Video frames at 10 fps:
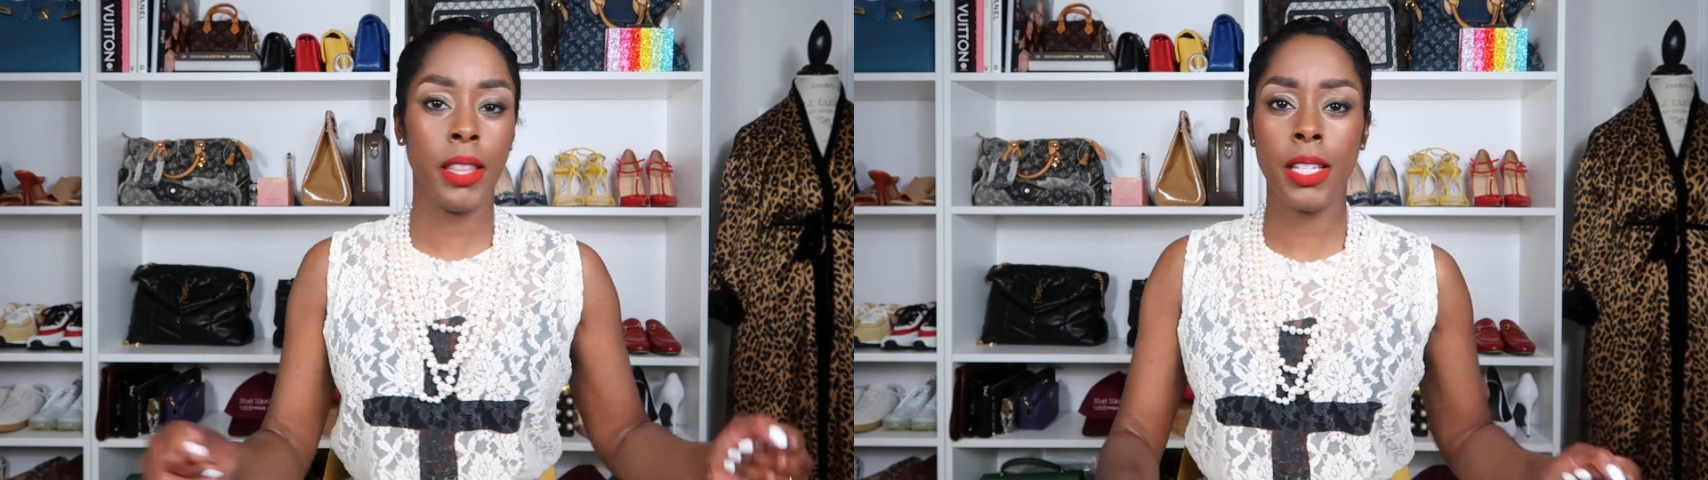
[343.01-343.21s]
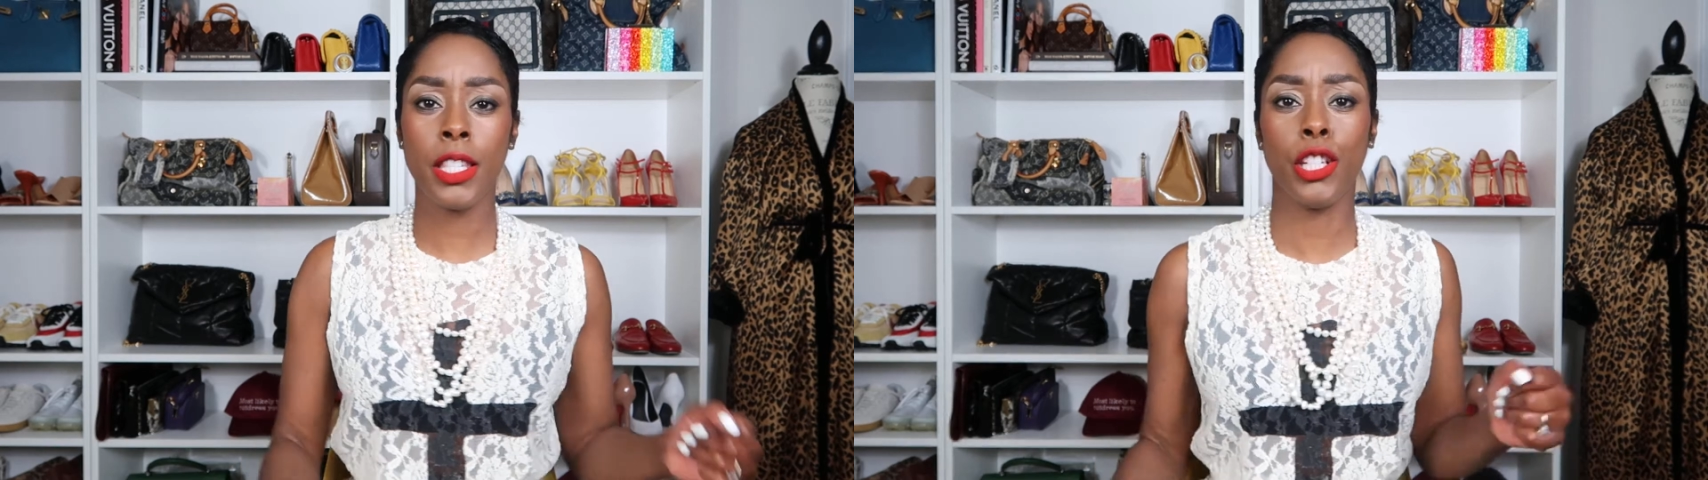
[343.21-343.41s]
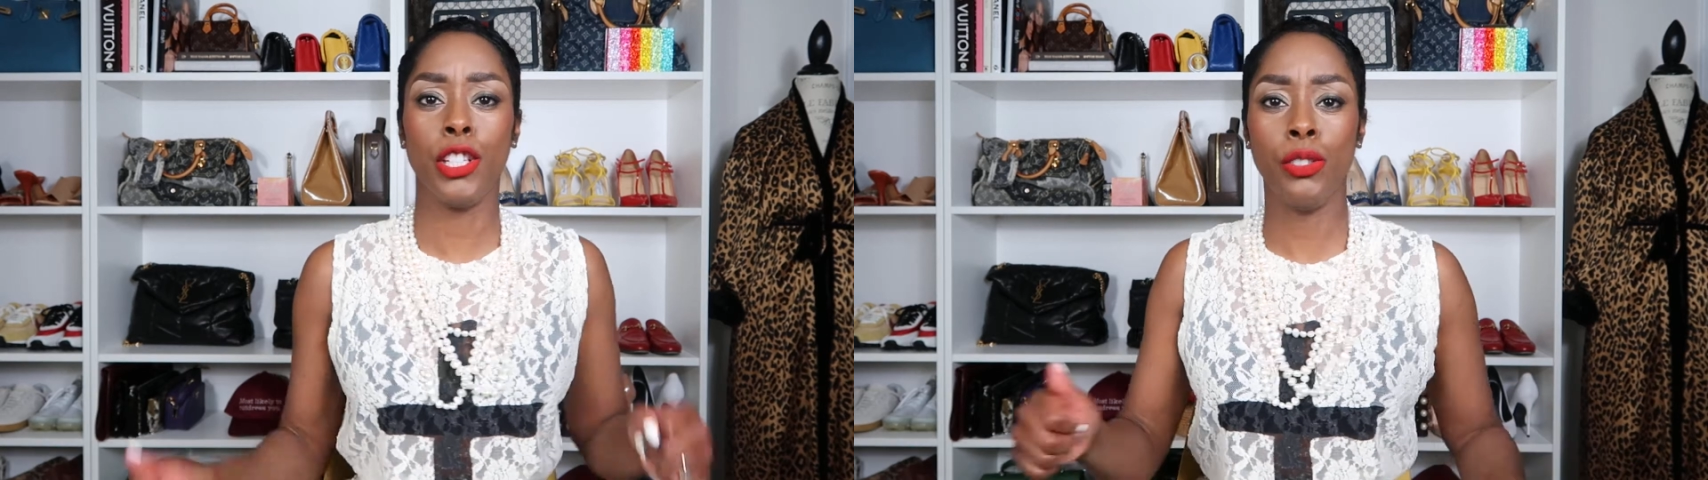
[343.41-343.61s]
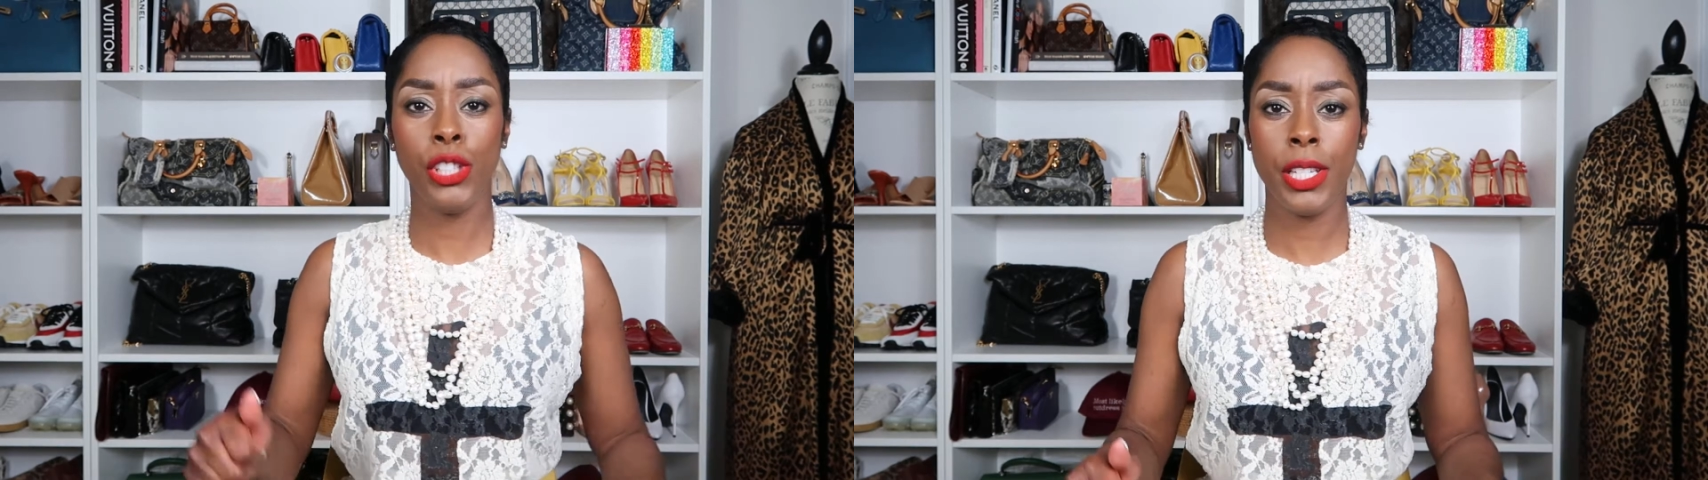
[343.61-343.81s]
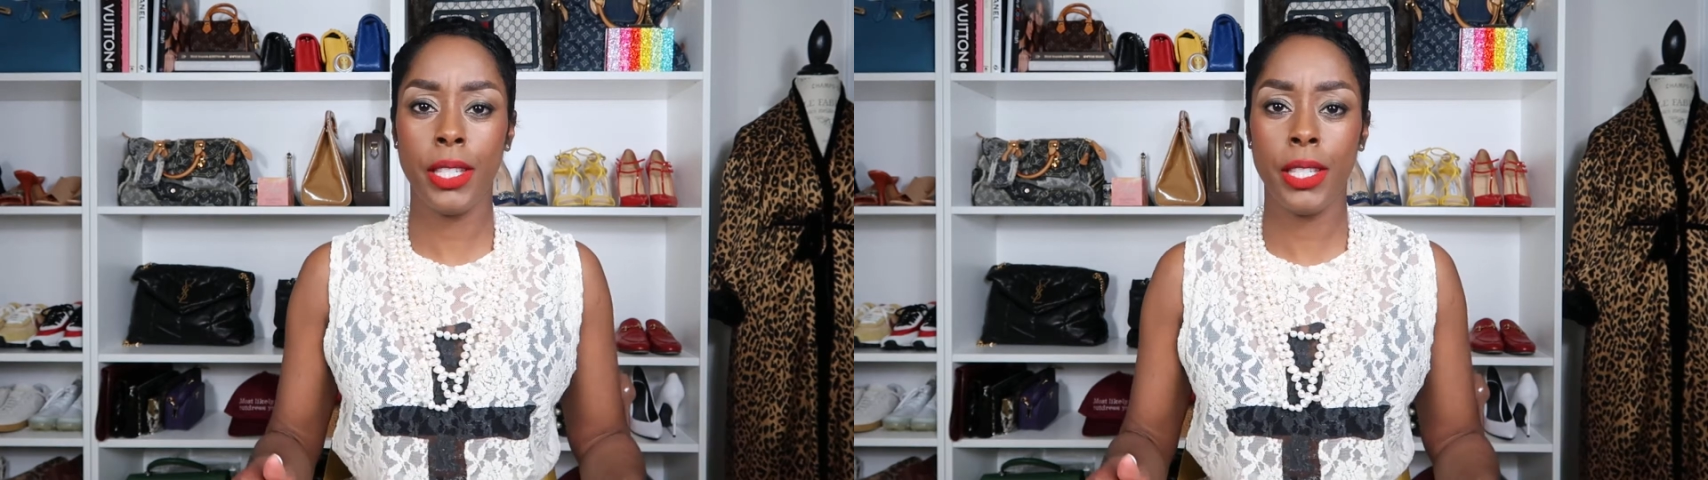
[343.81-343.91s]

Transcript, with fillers: this gucci